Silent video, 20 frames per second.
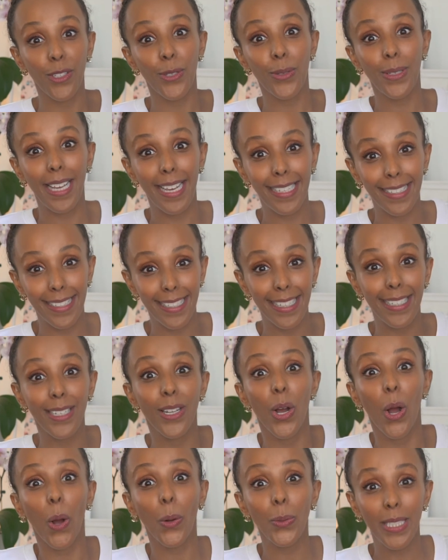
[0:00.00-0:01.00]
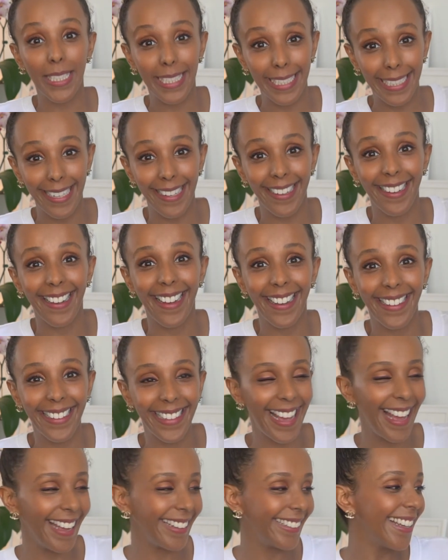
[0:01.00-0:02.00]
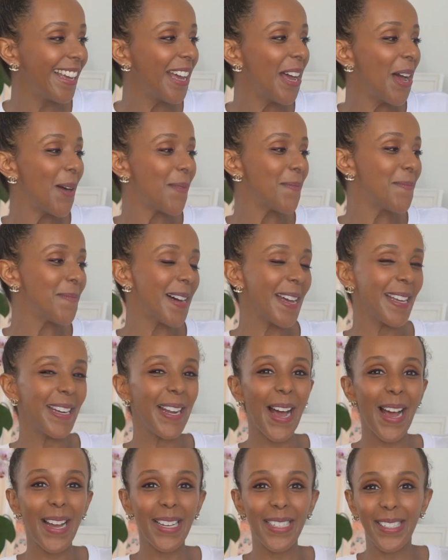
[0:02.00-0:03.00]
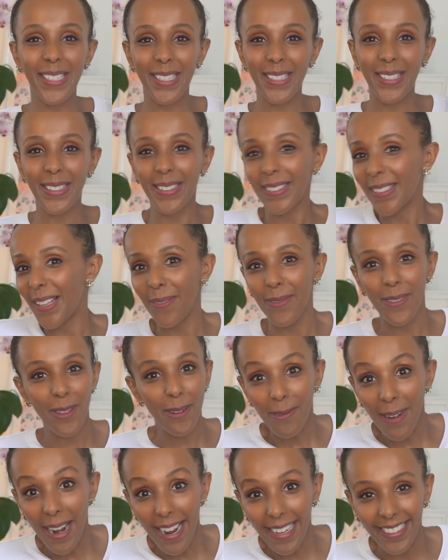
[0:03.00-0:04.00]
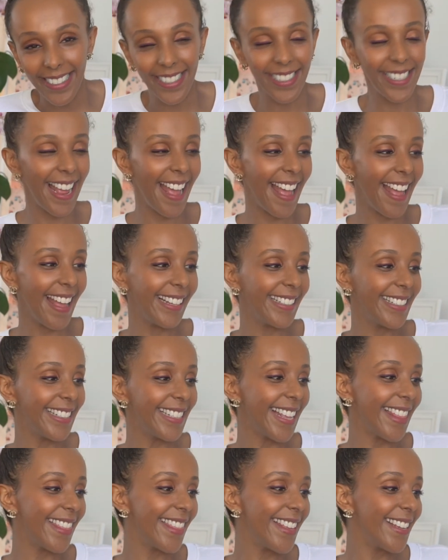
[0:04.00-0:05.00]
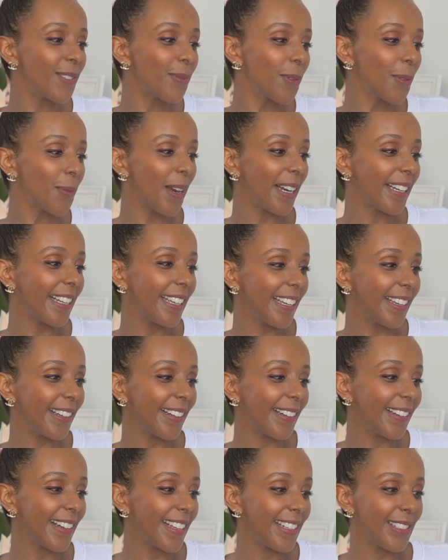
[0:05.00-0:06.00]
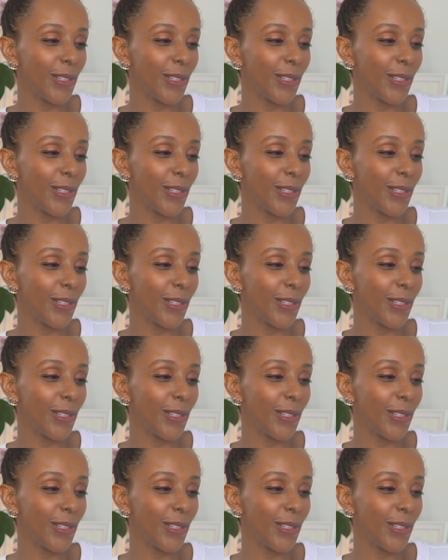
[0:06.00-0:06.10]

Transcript: you guessed it, Osea again, but I just love the range. And this one right here is